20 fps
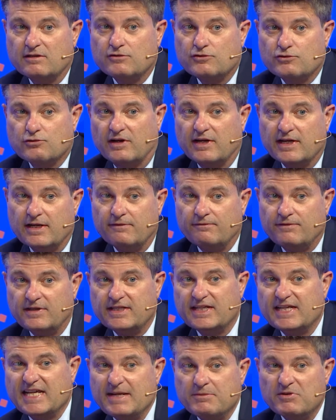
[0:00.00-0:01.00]
triumph at
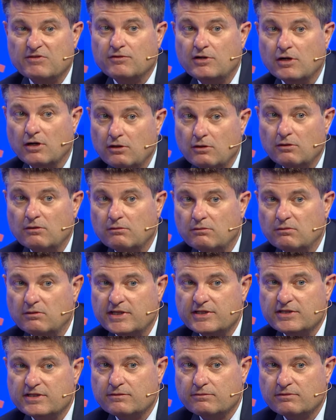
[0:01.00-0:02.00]
the game of Go,
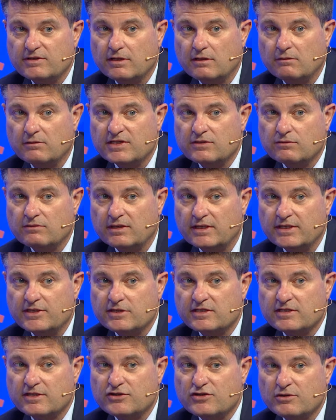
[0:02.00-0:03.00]
which, you know, is really
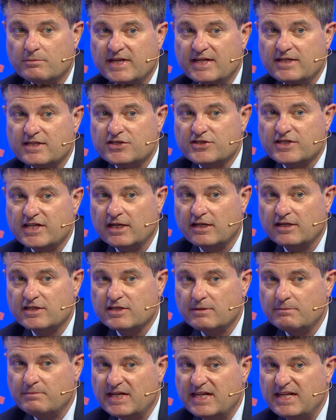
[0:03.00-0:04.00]
just a tremendous challenge
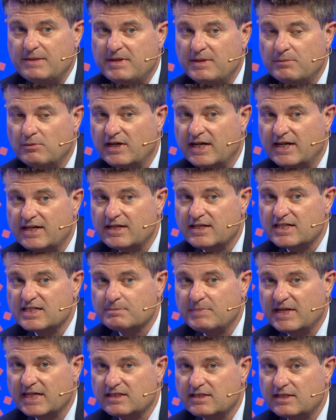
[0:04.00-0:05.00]
that many people had
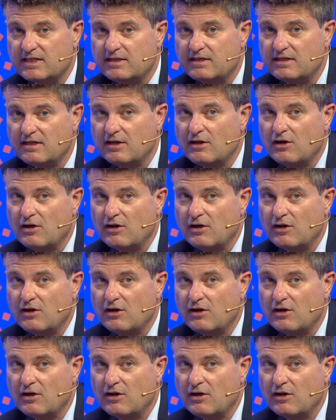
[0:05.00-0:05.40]
expected